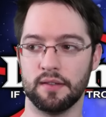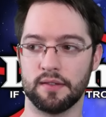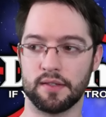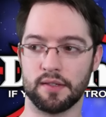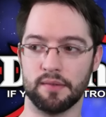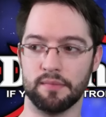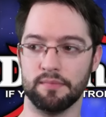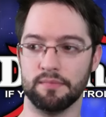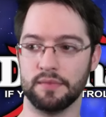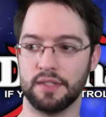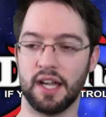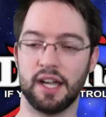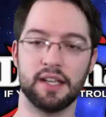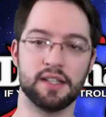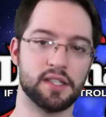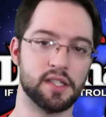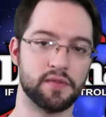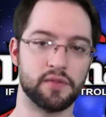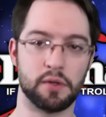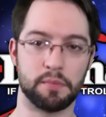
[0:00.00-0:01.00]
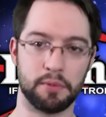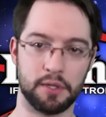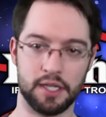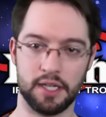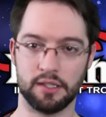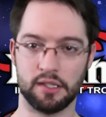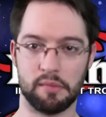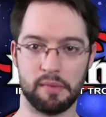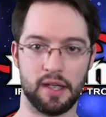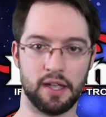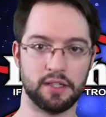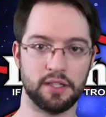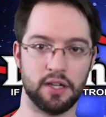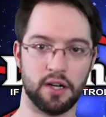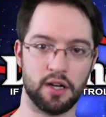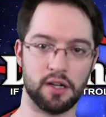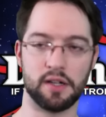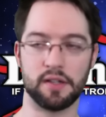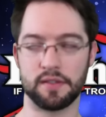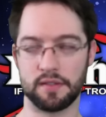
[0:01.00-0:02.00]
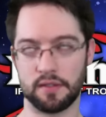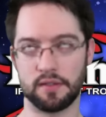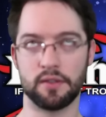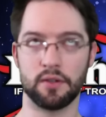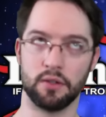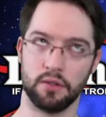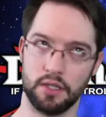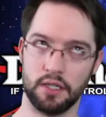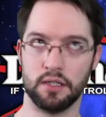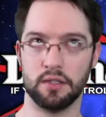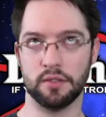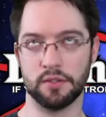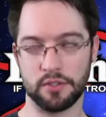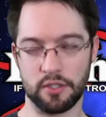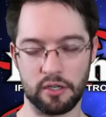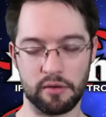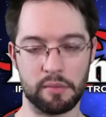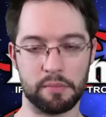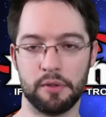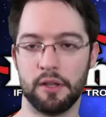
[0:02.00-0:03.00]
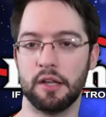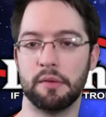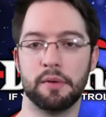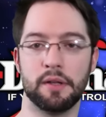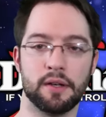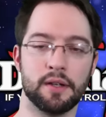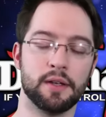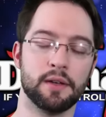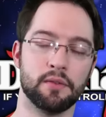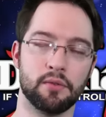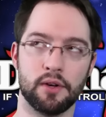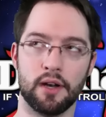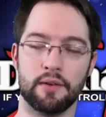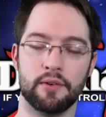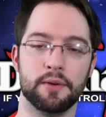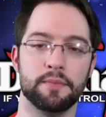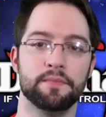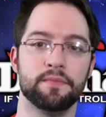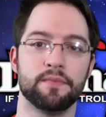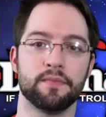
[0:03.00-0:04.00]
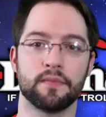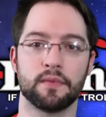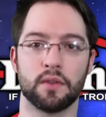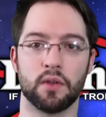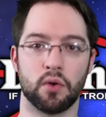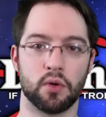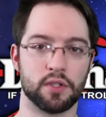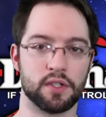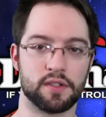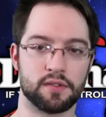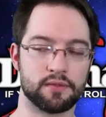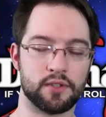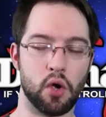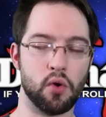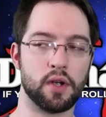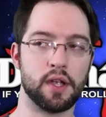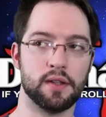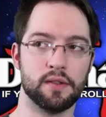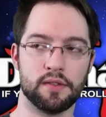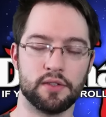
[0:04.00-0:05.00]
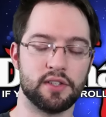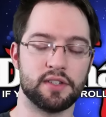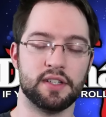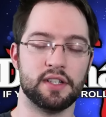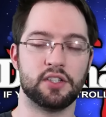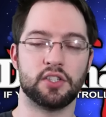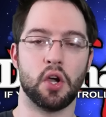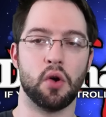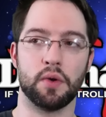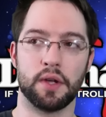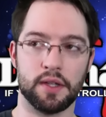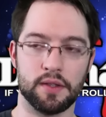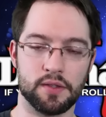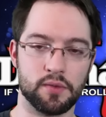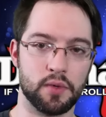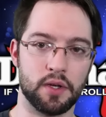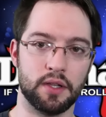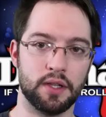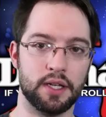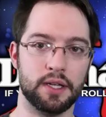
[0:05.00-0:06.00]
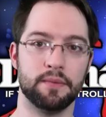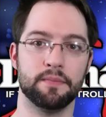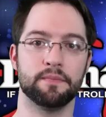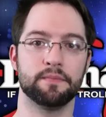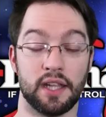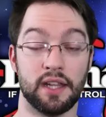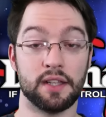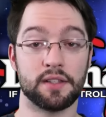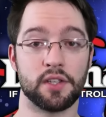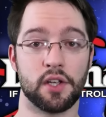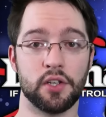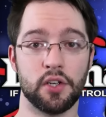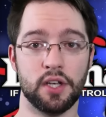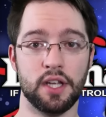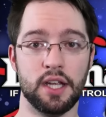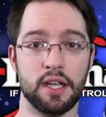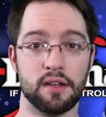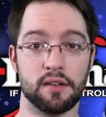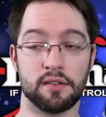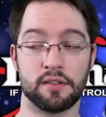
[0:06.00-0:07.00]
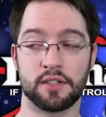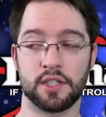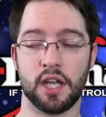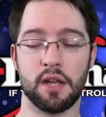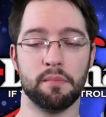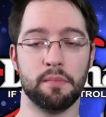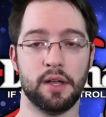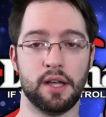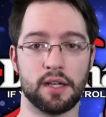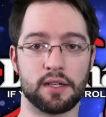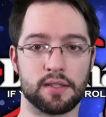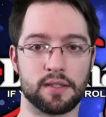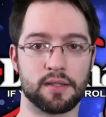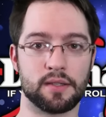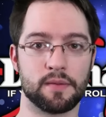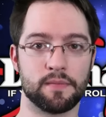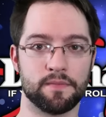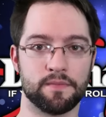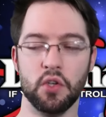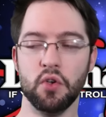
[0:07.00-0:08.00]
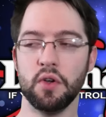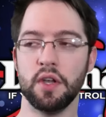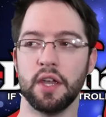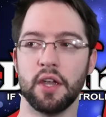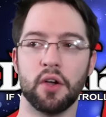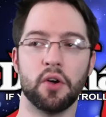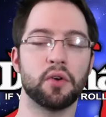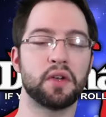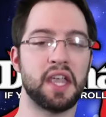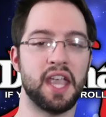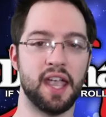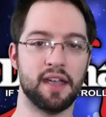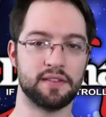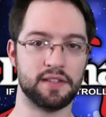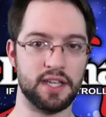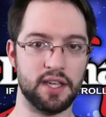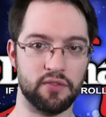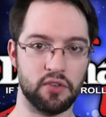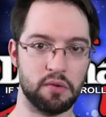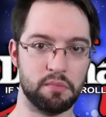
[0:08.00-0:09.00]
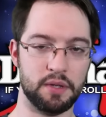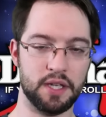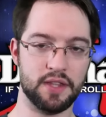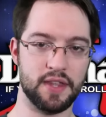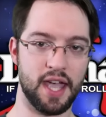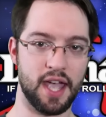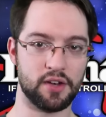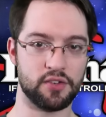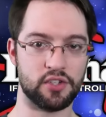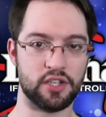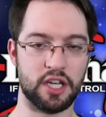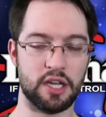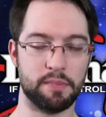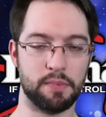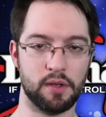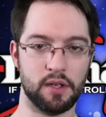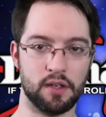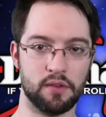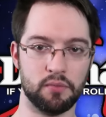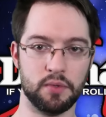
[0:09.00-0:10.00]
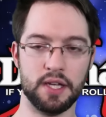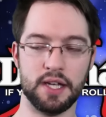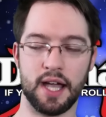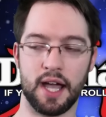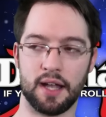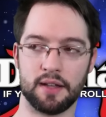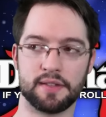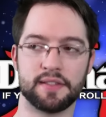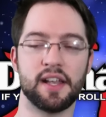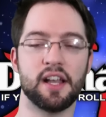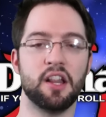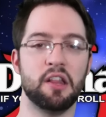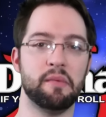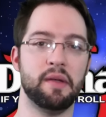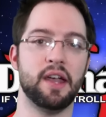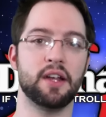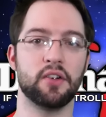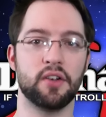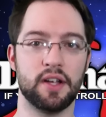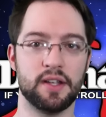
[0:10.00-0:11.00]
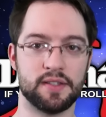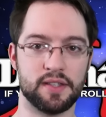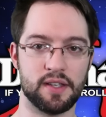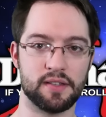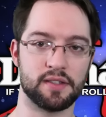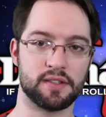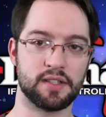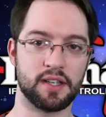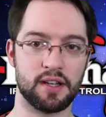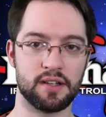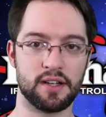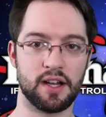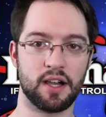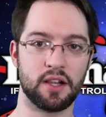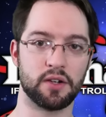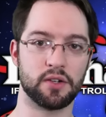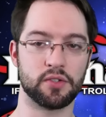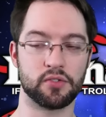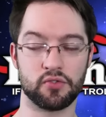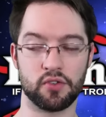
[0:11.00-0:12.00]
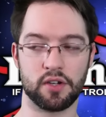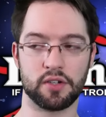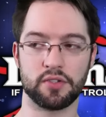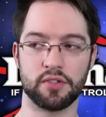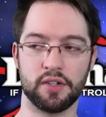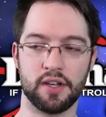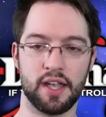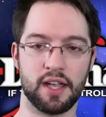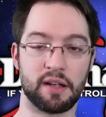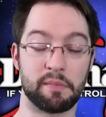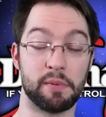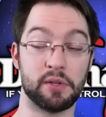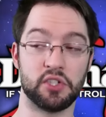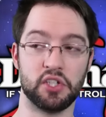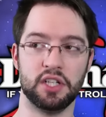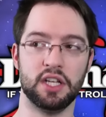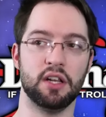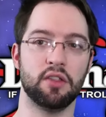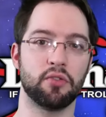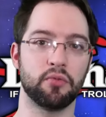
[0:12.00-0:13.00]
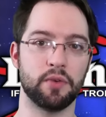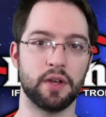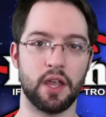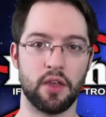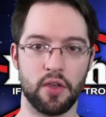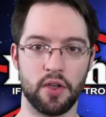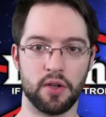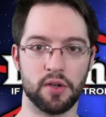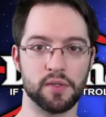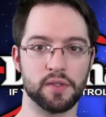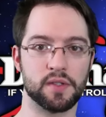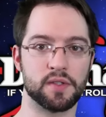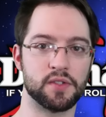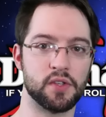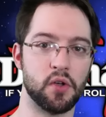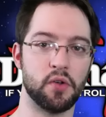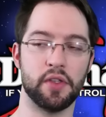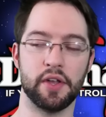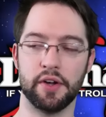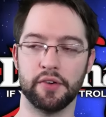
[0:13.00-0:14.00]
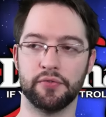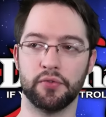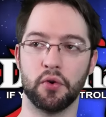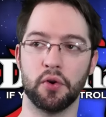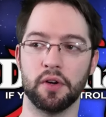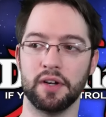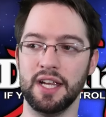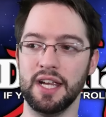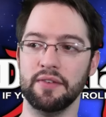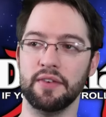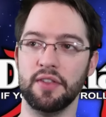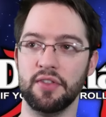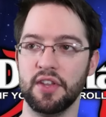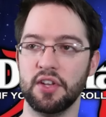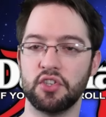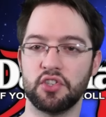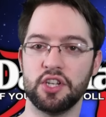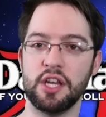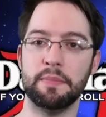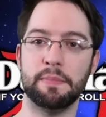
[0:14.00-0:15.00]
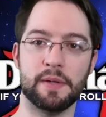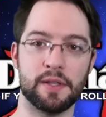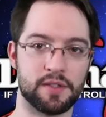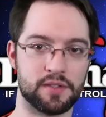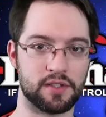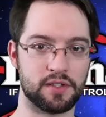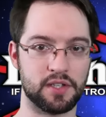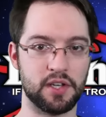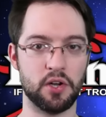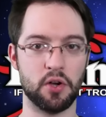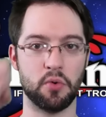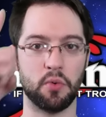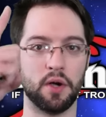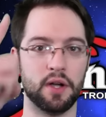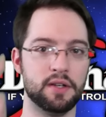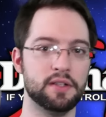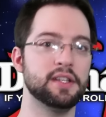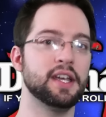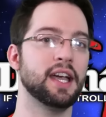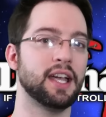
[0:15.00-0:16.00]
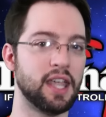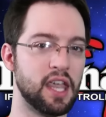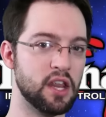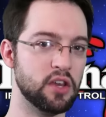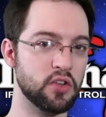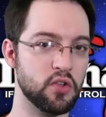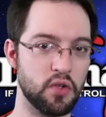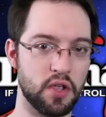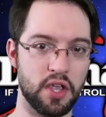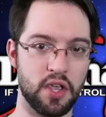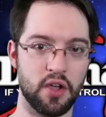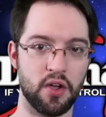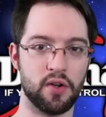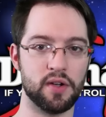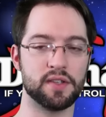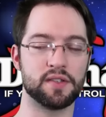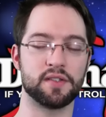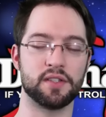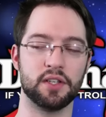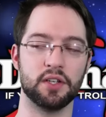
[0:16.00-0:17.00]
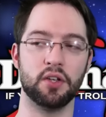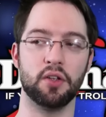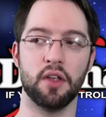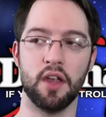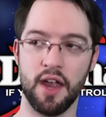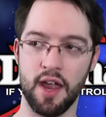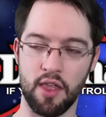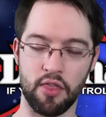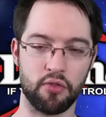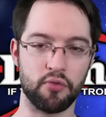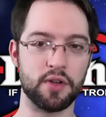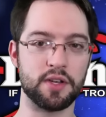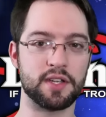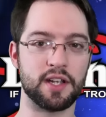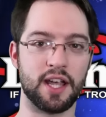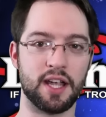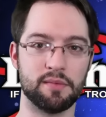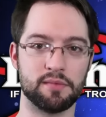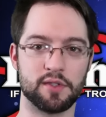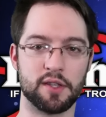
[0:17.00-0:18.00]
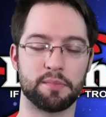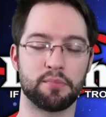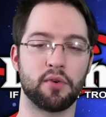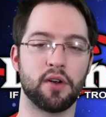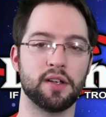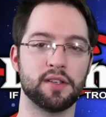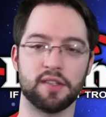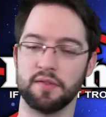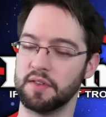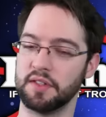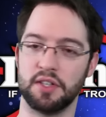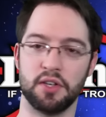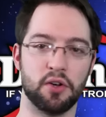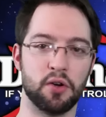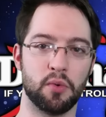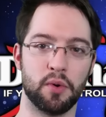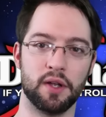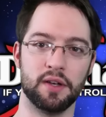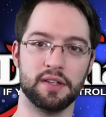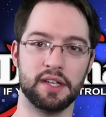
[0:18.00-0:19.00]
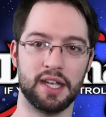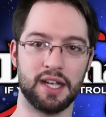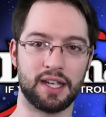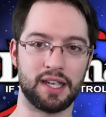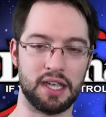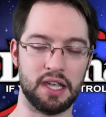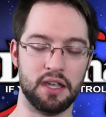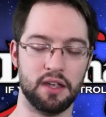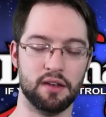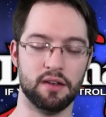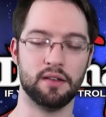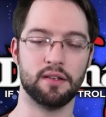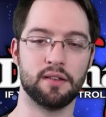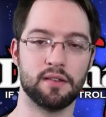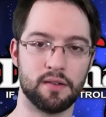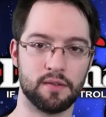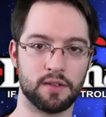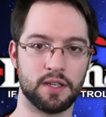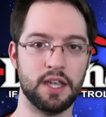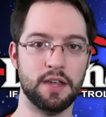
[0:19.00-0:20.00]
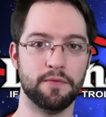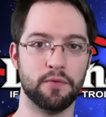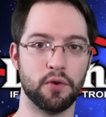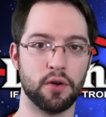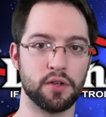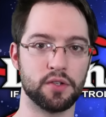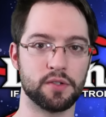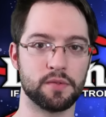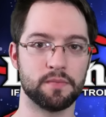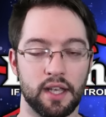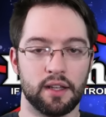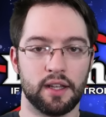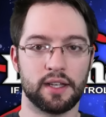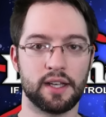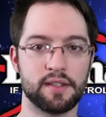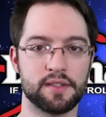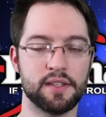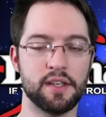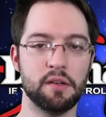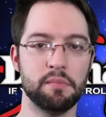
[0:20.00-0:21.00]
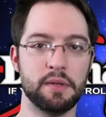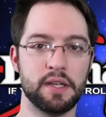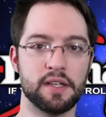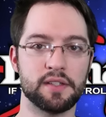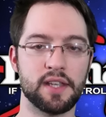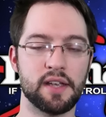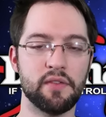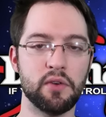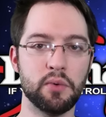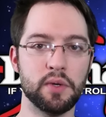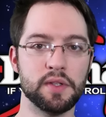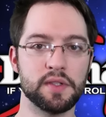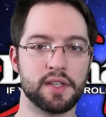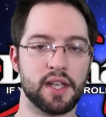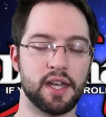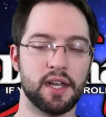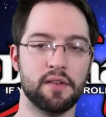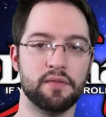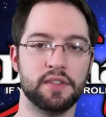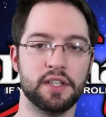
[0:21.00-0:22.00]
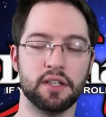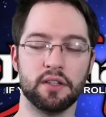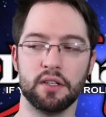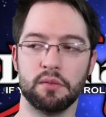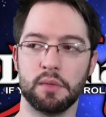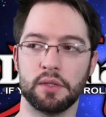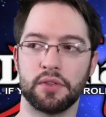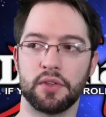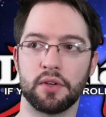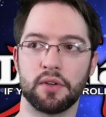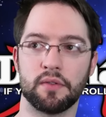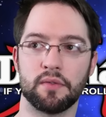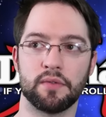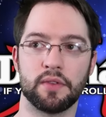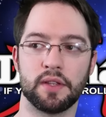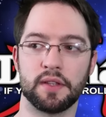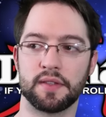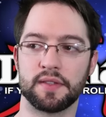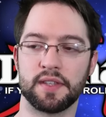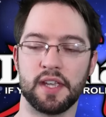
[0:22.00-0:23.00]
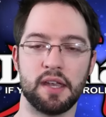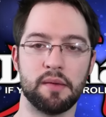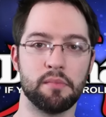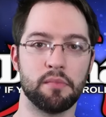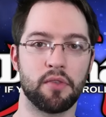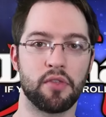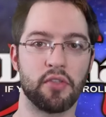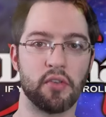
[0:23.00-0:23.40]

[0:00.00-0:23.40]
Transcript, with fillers: some dice if you're playing in the backyard. It's They're legal in tournament play, but whatever or just tokens, using tokens really. And that's all you need, 10 bucks. Yu-Gi-Oh can't even be that cheap. We got Salamangreats as a $10 structure deck, but you need three of those. So therefore, even the cheapest tier one deck in Yu-Gi-Oh is still three times the price of a tier one deck in Keyforge. And like I said, because everyone's kind of dealing with their the same